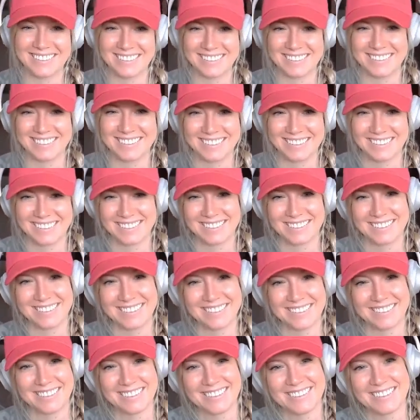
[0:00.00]

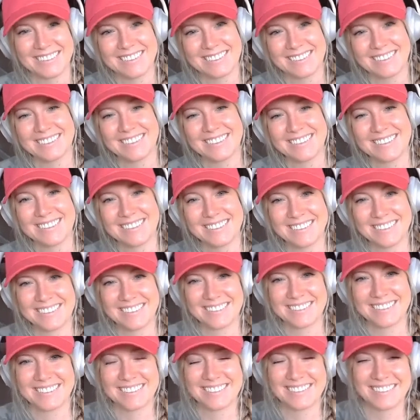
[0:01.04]

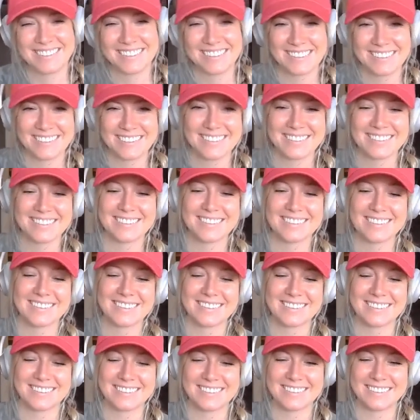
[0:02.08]

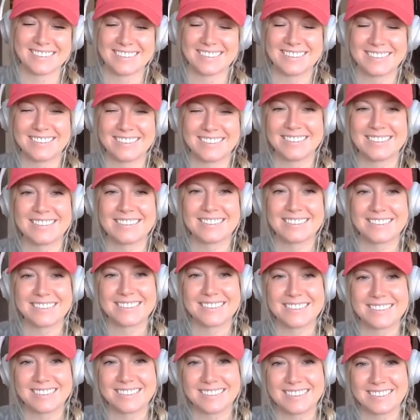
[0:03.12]

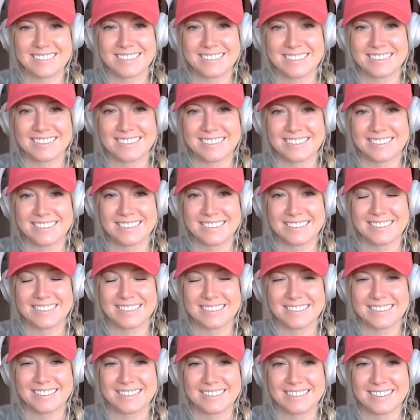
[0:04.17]

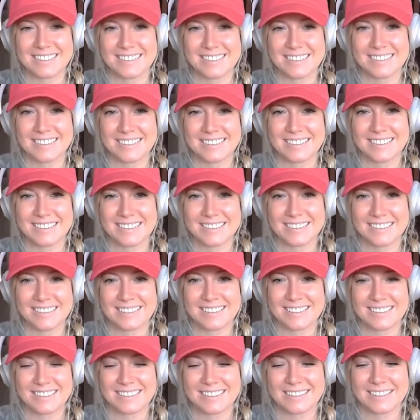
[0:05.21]

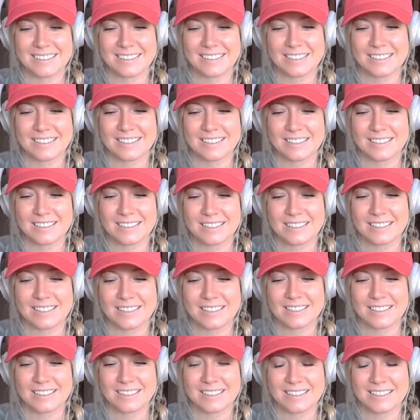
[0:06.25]

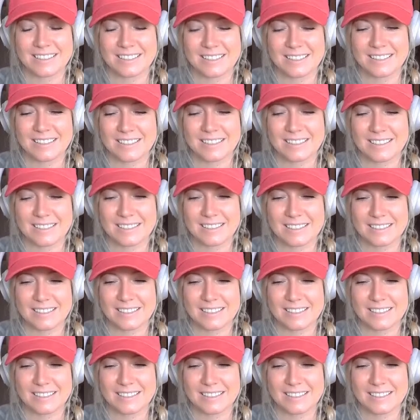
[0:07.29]
(not speaking)